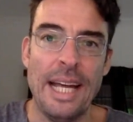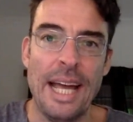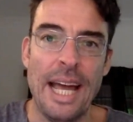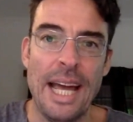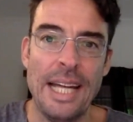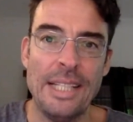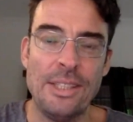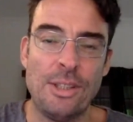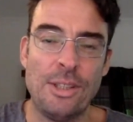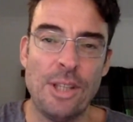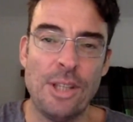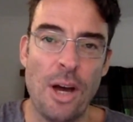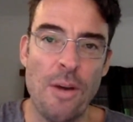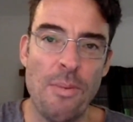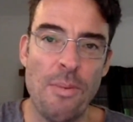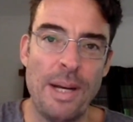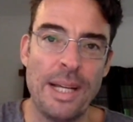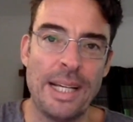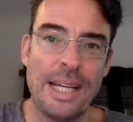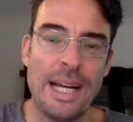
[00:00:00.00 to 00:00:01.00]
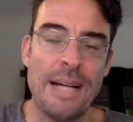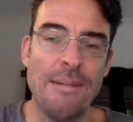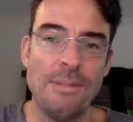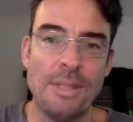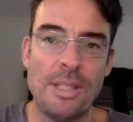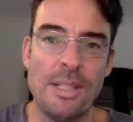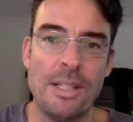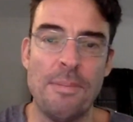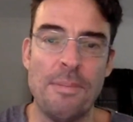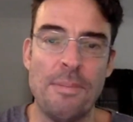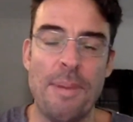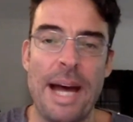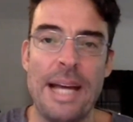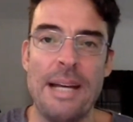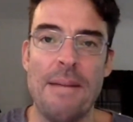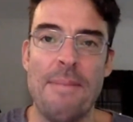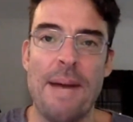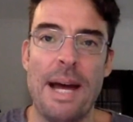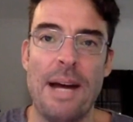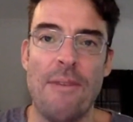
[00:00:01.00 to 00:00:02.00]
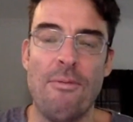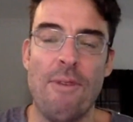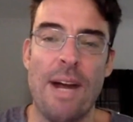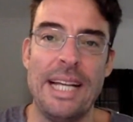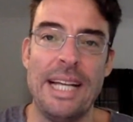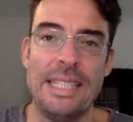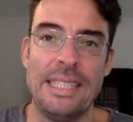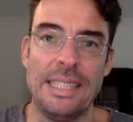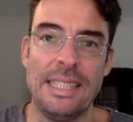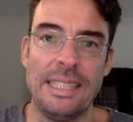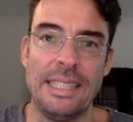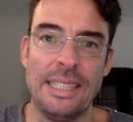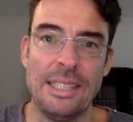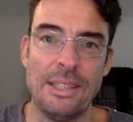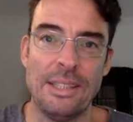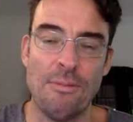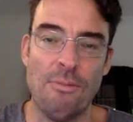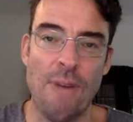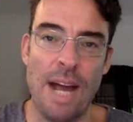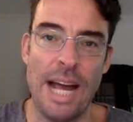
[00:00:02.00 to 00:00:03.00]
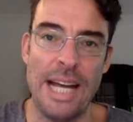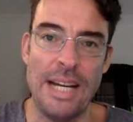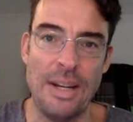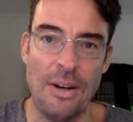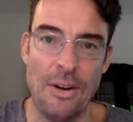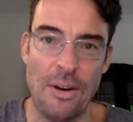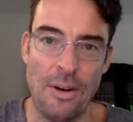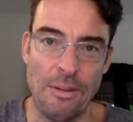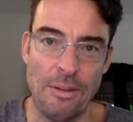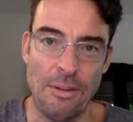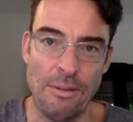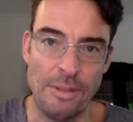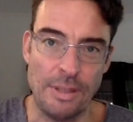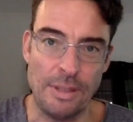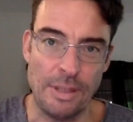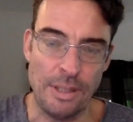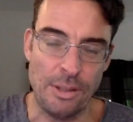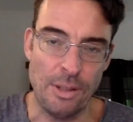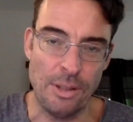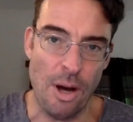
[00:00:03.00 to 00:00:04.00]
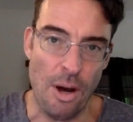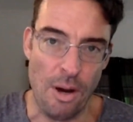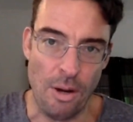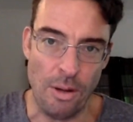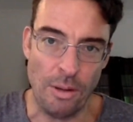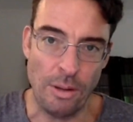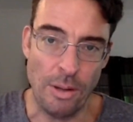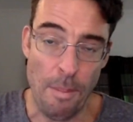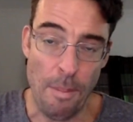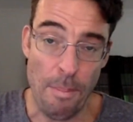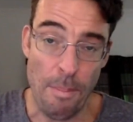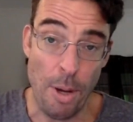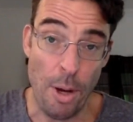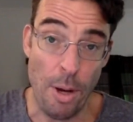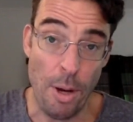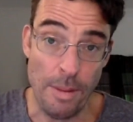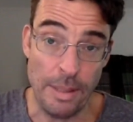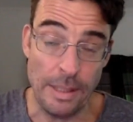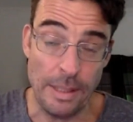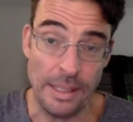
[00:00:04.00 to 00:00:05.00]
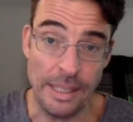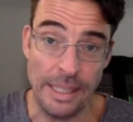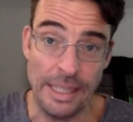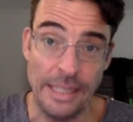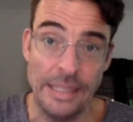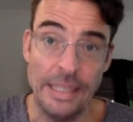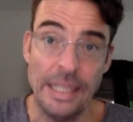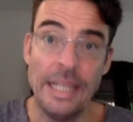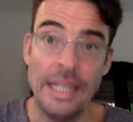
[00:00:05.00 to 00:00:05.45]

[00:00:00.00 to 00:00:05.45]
And so when it comes to the debate about raising the rate of the dole permanently,